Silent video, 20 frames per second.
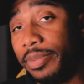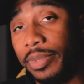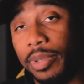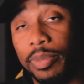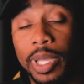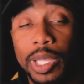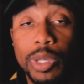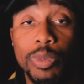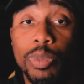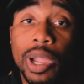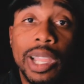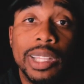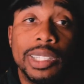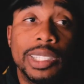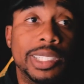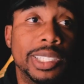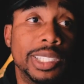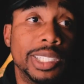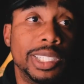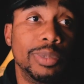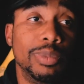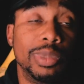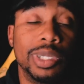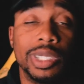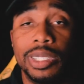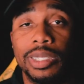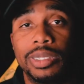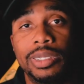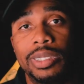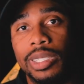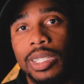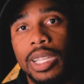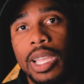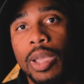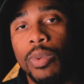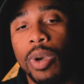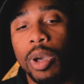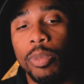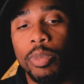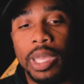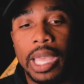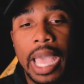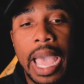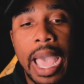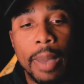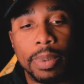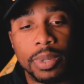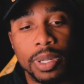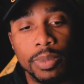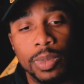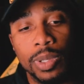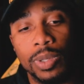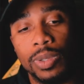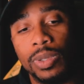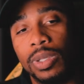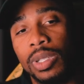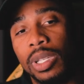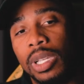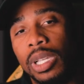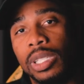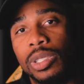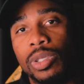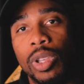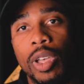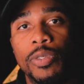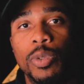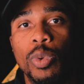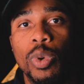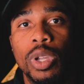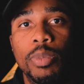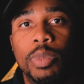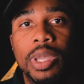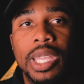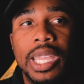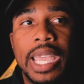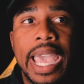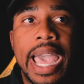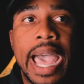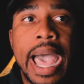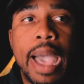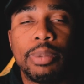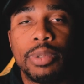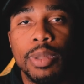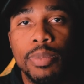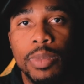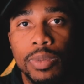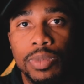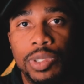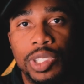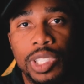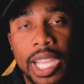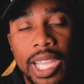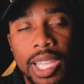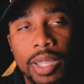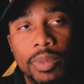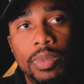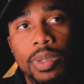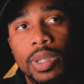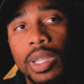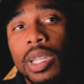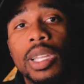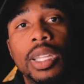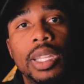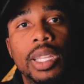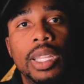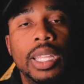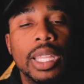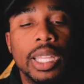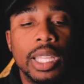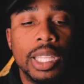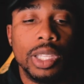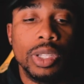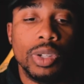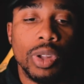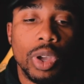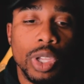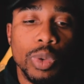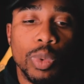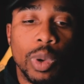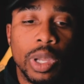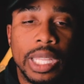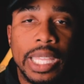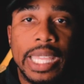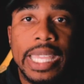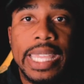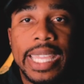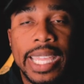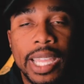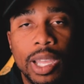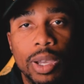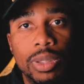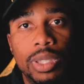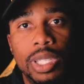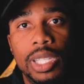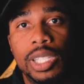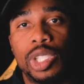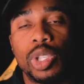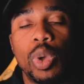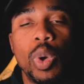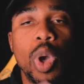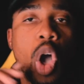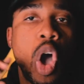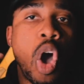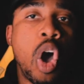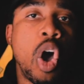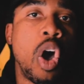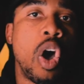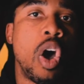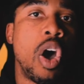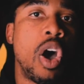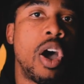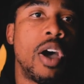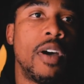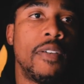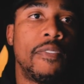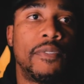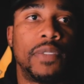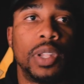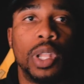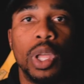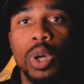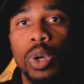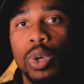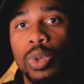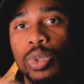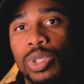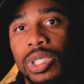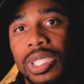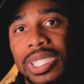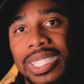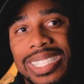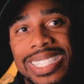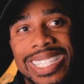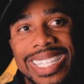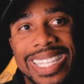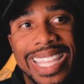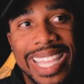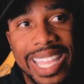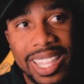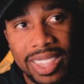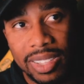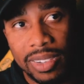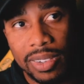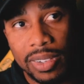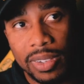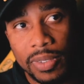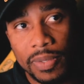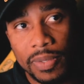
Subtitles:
I mean, you probably could, but it won't be optimal. So if you want to be at optimum shape, you know, you want to eat healthy so it all flows together.